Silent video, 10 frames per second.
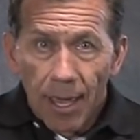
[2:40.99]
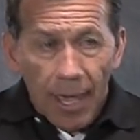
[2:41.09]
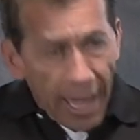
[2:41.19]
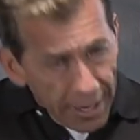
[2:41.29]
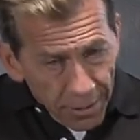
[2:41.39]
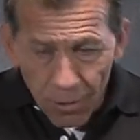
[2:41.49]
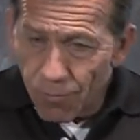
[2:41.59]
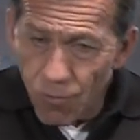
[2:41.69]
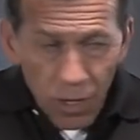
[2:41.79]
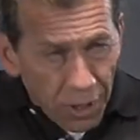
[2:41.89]
and
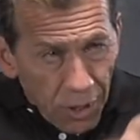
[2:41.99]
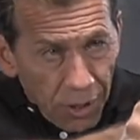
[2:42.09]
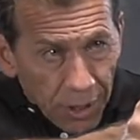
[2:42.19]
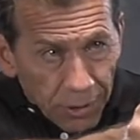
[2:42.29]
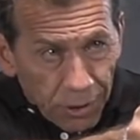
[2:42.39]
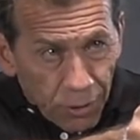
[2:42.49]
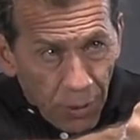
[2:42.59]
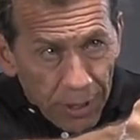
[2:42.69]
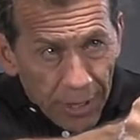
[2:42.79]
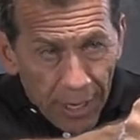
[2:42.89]
really good to
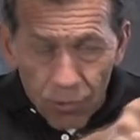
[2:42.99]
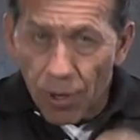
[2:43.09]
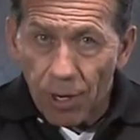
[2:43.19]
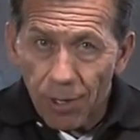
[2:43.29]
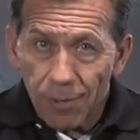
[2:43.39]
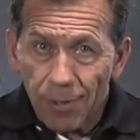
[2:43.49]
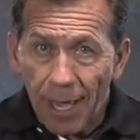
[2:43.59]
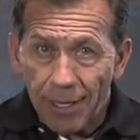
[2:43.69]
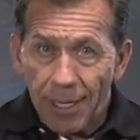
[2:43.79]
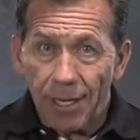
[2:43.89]
squeeze that trigger
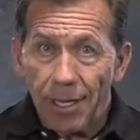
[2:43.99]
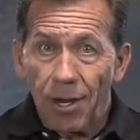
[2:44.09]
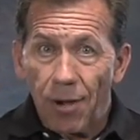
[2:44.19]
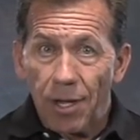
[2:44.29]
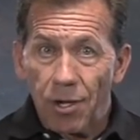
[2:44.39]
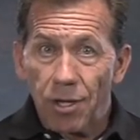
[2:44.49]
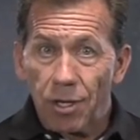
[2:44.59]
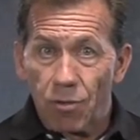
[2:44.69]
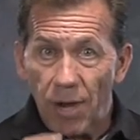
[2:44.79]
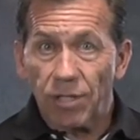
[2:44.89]
and get a good
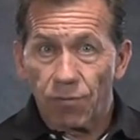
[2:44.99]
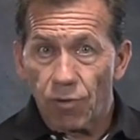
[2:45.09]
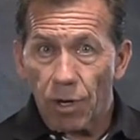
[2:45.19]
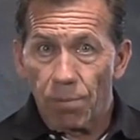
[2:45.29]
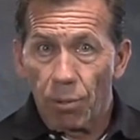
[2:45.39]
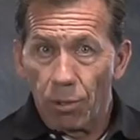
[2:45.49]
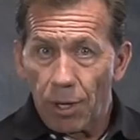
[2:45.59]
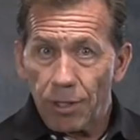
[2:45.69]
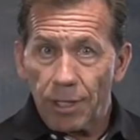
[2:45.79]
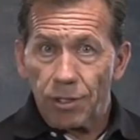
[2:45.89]
aggressive trigger pull
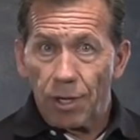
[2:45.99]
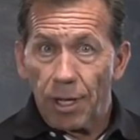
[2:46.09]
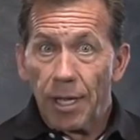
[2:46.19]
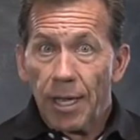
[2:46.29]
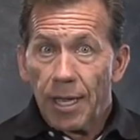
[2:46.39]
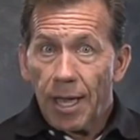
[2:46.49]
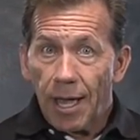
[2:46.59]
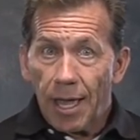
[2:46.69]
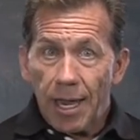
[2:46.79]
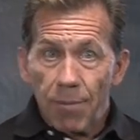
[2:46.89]
on it that's going
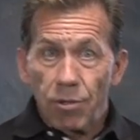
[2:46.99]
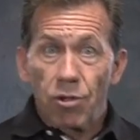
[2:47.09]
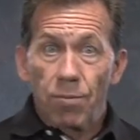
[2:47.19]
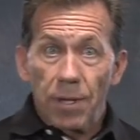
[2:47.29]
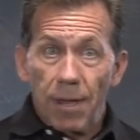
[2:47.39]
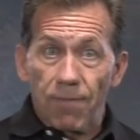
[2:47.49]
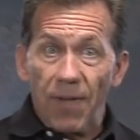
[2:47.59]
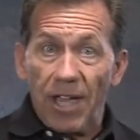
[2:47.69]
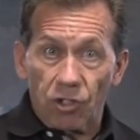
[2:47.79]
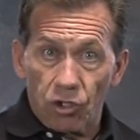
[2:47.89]
to enable you to be a
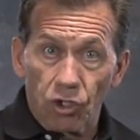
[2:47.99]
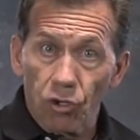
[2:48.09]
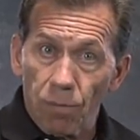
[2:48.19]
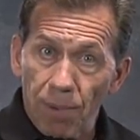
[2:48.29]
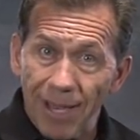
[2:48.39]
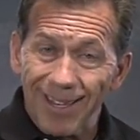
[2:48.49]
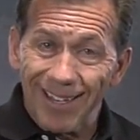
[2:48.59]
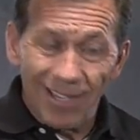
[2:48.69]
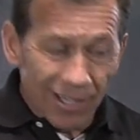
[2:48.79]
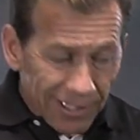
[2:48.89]
faster shooter. But
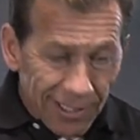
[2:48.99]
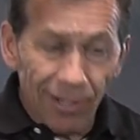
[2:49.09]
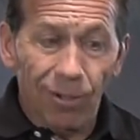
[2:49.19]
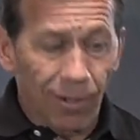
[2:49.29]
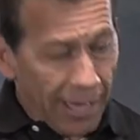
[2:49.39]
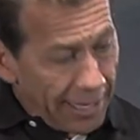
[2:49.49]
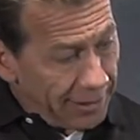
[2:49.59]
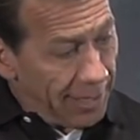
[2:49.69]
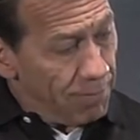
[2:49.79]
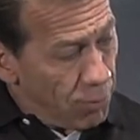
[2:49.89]
you still, at
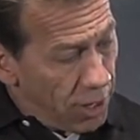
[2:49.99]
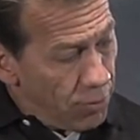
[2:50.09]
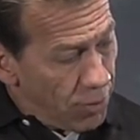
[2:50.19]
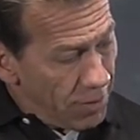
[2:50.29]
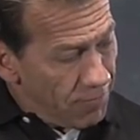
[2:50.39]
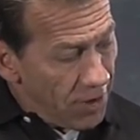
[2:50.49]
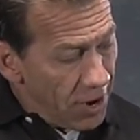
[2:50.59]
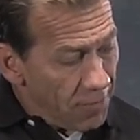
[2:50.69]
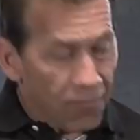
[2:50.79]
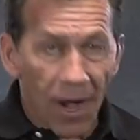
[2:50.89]
some point, want to
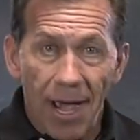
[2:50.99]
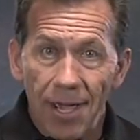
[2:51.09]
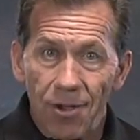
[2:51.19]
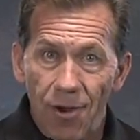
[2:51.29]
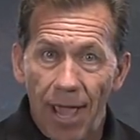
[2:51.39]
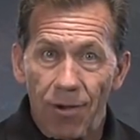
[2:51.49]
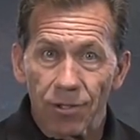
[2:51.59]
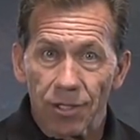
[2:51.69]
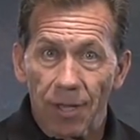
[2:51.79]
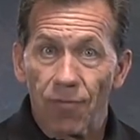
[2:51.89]
verify your
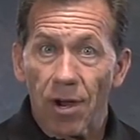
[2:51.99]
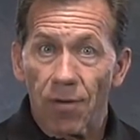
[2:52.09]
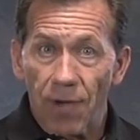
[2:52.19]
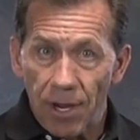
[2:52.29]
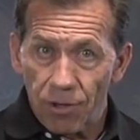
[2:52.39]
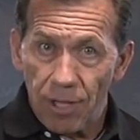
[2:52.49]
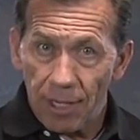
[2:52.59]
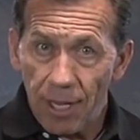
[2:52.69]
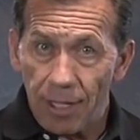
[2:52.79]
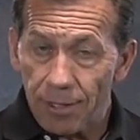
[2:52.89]
accuracy and verify your
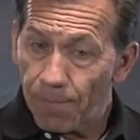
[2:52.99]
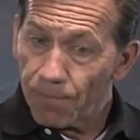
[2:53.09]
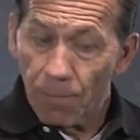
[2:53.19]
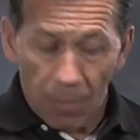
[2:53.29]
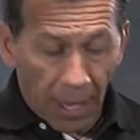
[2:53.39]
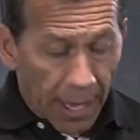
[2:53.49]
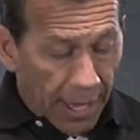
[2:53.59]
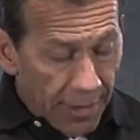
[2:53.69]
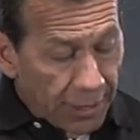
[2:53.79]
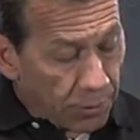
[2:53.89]
techniques.
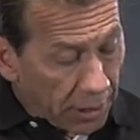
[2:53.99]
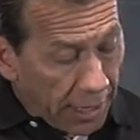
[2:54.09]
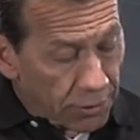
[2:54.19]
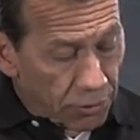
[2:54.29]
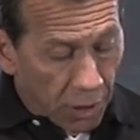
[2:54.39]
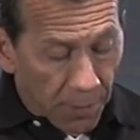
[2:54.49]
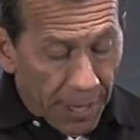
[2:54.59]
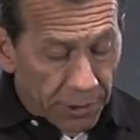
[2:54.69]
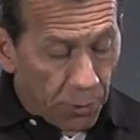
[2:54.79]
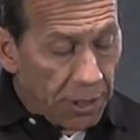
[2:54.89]
And that's what the laser is all
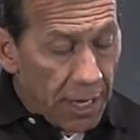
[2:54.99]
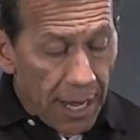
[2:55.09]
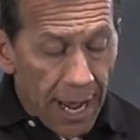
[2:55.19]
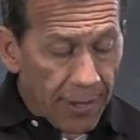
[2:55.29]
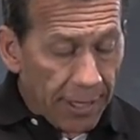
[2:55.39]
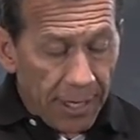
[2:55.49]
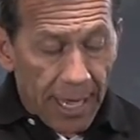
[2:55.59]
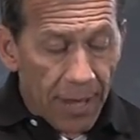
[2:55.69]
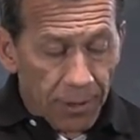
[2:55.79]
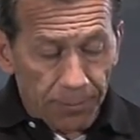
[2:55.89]
about. So we tie that
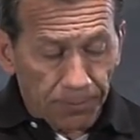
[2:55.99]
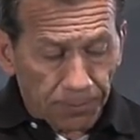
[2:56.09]
together